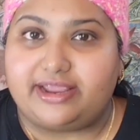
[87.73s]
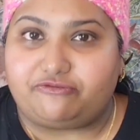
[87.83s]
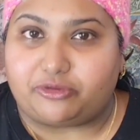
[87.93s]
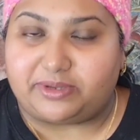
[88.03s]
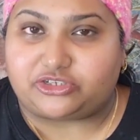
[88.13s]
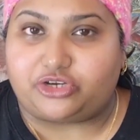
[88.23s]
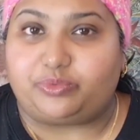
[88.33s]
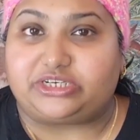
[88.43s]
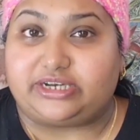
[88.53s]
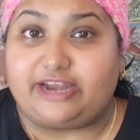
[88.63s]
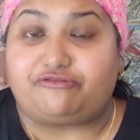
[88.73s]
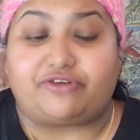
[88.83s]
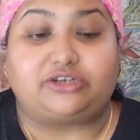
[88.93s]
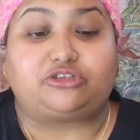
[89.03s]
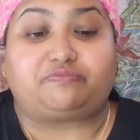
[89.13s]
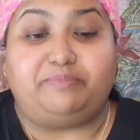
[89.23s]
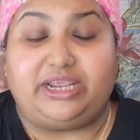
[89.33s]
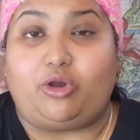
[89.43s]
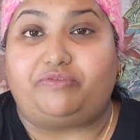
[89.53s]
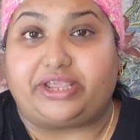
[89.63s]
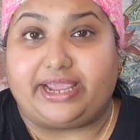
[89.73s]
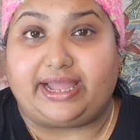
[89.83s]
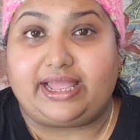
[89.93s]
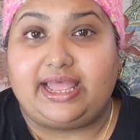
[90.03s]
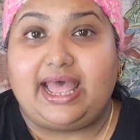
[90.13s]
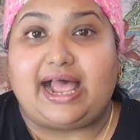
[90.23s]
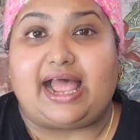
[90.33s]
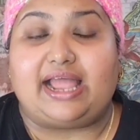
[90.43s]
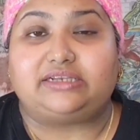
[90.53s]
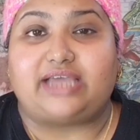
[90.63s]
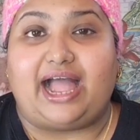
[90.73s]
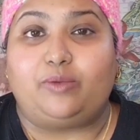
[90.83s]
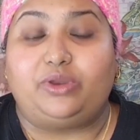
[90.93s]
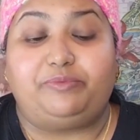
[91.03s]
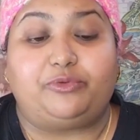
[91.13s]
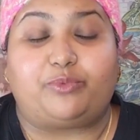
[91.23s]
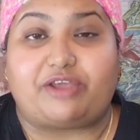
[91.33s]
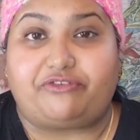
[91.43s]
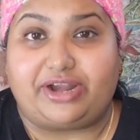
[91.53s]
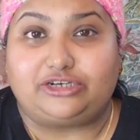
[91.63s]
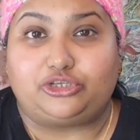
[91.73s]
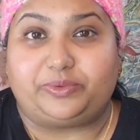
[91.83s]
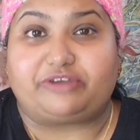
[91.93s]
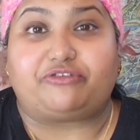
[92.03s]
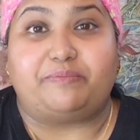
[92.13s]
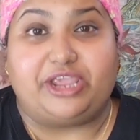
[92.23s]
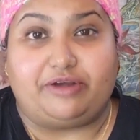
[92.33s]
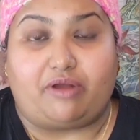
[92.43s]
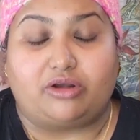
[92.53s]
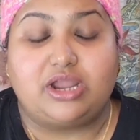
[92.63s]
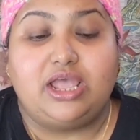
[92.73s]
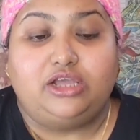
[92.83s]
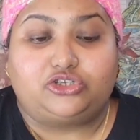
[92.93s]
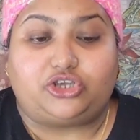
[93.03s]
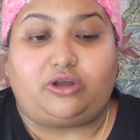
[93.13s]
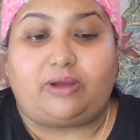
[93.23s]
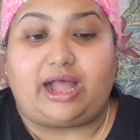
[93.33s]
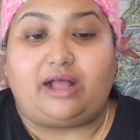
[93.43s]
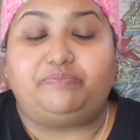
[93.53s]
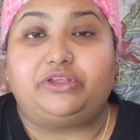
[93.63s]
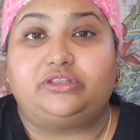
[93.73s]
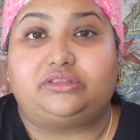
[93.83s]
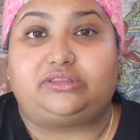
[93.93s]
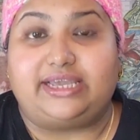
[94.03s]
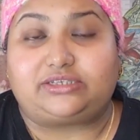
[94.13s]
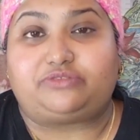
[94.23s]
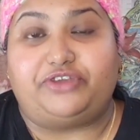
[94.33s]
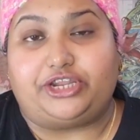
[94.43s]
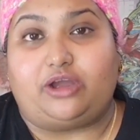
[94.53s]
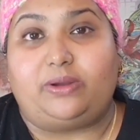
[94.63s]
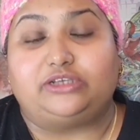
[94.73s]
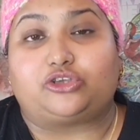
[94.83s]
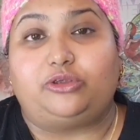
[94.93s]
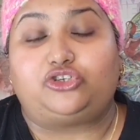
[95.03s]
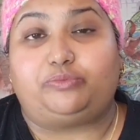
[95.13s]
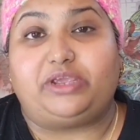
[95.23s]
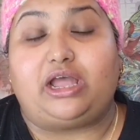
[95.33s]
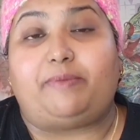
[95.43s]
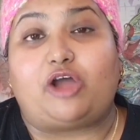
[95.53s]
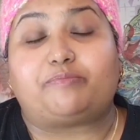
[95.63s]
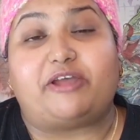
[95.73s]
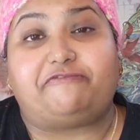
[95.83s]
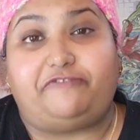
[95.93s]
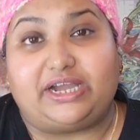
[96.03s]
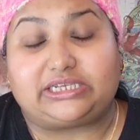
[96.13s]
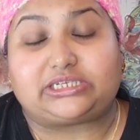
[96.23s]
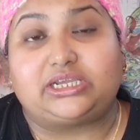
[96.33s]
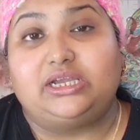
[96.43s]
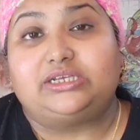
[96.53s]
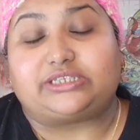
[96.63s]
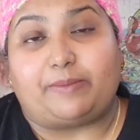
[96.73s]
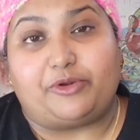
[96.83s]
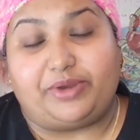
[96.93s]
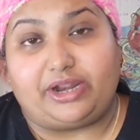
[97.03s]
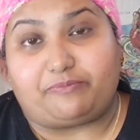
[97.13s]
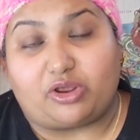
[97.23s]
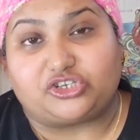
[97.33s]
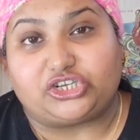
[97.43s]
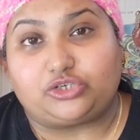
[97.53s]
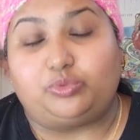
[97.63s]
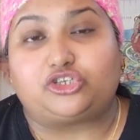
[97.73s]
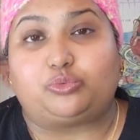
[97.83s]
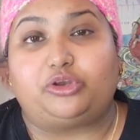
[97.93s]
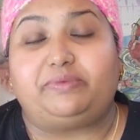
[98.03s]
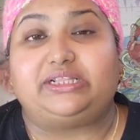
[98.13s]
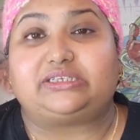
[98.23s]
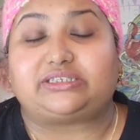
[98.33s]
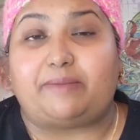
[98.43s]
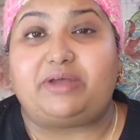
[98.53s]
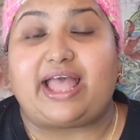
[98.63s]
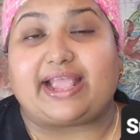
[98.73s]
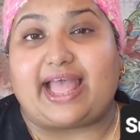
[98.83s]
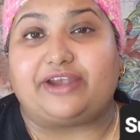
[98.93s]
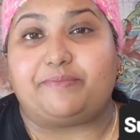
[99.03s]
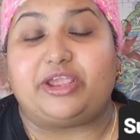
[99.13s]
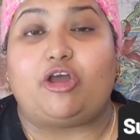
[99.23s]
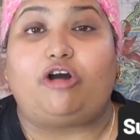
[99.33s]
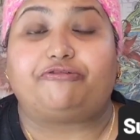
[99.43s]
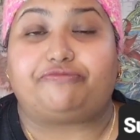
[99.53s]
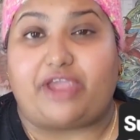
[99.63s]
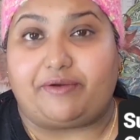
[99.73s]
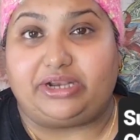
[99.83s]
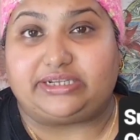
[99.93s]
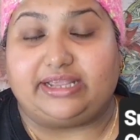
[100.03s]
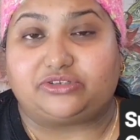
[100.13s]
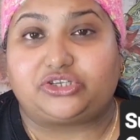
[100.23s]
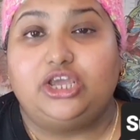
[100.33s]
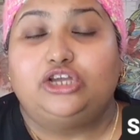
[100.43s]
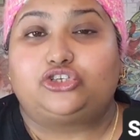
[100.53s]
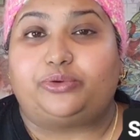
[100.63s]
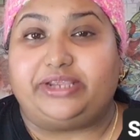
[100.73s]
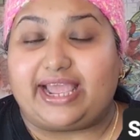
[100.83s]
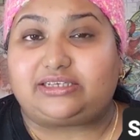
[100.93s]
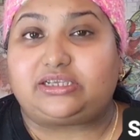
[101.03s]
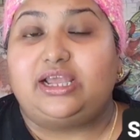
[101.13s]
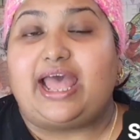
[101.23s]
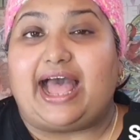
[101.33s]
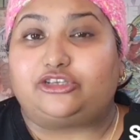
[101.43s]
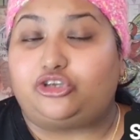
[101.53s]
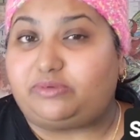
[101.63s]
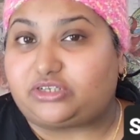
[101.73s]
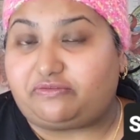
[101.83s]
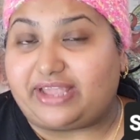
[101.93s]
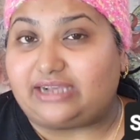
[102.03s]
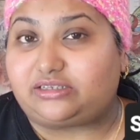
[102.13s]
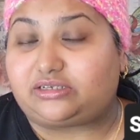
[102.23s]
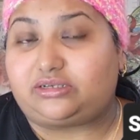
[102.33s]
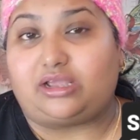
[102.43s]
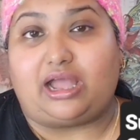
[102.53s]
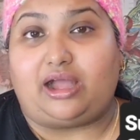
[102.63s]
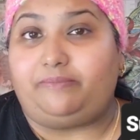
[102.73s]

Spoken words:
Information written in front of me over here, and I will be referring to it from here on. So this video is going to be about my first summer reading project, which would be the Summer Academy of Fairy Tales. So yes, as you must have guessed,